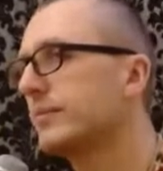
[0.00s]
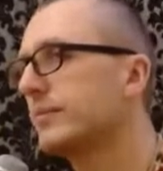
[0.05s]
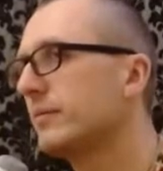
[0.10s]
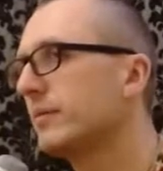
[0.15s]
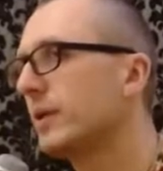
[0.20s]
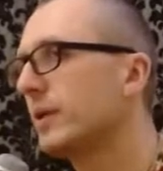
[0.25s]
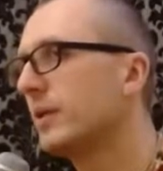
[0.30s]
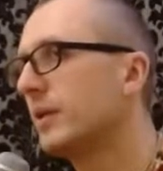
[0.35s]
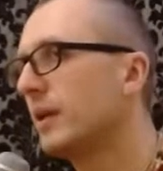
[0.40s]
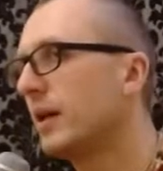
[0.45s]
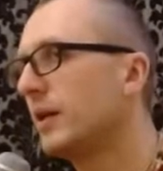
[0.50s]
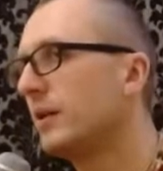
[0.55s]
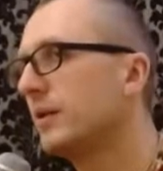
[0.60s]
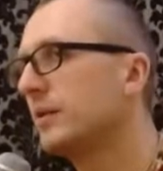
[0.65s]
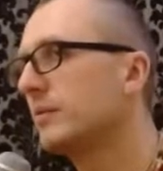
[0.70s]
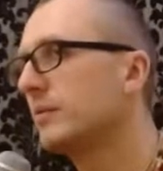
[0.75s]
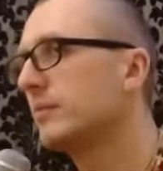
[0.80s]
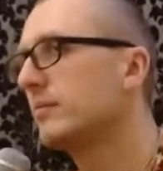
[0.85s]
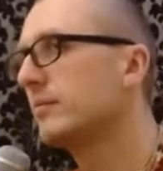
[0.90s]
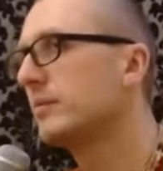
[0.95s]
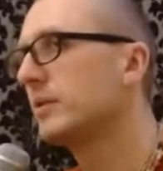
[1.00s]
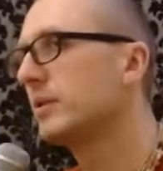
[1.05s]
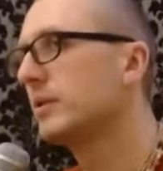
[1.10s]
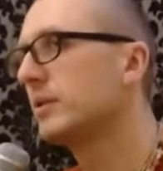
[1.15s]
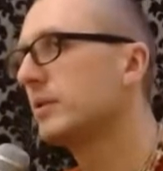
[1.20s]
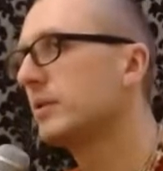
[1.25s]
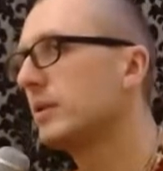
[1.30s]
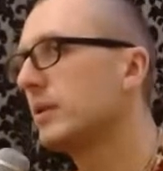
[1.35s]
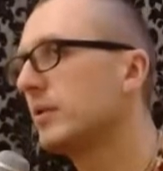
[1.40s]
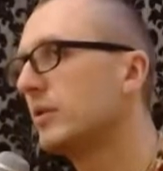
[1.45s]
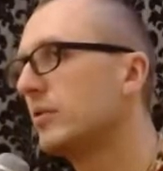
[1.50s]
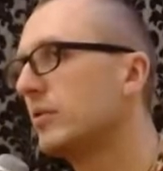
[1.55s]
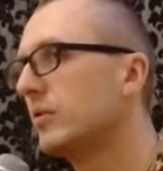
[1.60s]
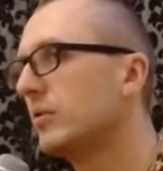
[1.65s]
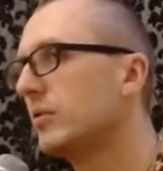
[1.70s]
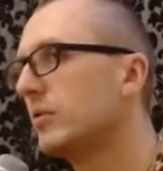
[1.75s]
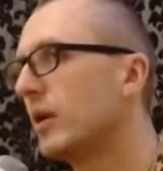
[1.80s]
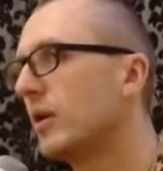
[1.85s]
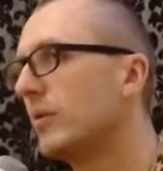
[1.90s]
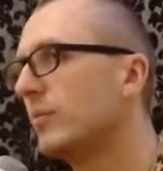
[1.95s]
But then children
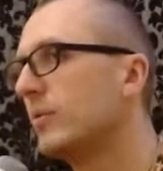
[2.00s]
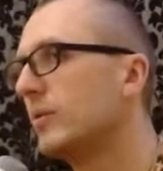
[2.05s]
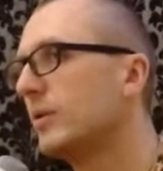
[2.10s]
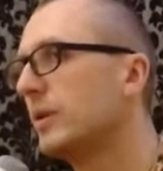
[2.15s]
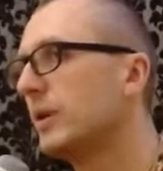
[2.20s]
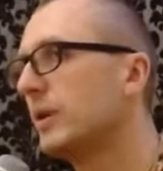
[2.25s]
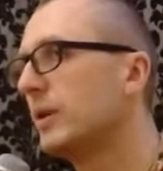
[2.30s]
grew up,